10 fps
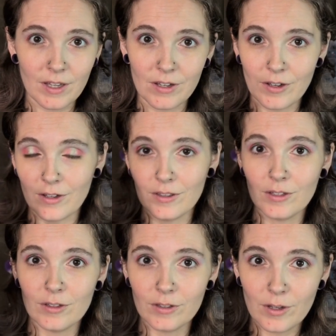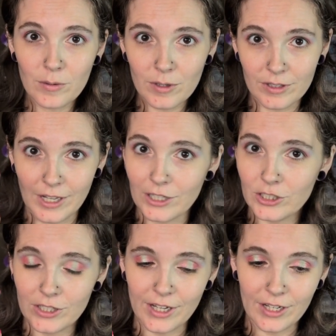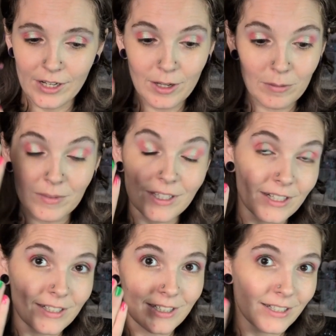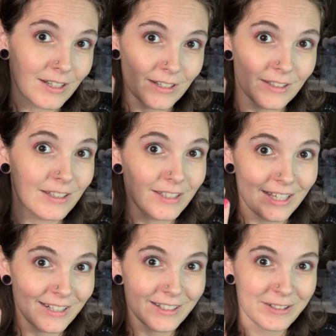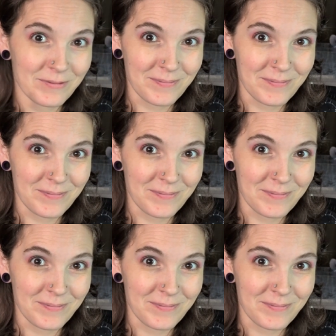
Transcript: thing on the lower lash line that I did on the lid.